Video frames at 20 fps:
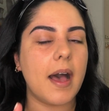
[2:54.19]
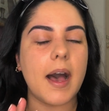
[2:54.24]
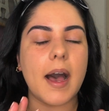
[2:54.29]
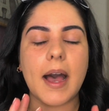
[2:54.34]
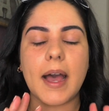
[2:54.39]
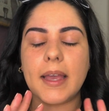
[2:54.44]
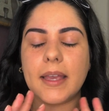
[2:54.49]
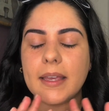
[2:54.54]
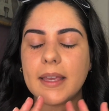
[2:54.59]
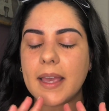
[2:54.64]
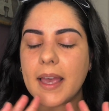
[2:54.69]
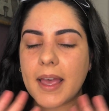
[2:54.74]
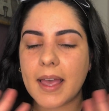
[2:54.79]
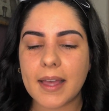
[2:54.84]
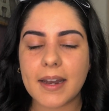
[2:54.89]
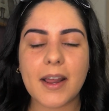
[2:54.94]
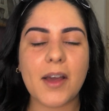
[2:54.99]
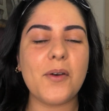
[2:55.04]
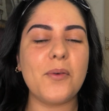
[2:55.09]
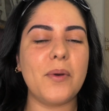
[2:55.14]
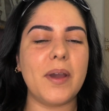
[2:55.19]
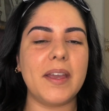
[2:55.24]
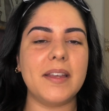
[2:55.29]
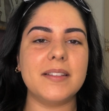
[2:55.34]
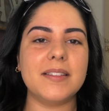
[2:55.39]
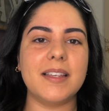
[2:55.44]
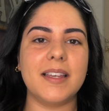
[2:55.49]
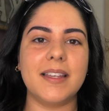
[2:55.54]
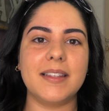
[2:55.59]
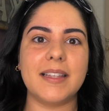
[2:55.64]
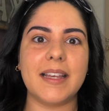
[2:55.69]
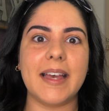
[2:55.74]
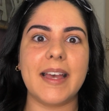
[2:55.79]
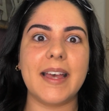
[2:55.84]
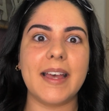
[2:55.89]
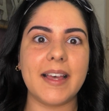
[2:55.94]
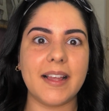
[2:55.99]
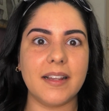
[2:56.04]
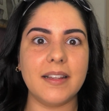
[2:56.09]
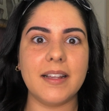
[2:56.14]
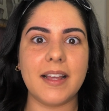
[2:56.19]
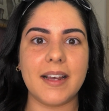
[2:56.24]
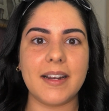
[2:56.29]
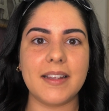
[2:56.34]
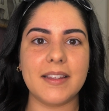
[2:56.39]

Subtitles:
I cannot wait to get the hell out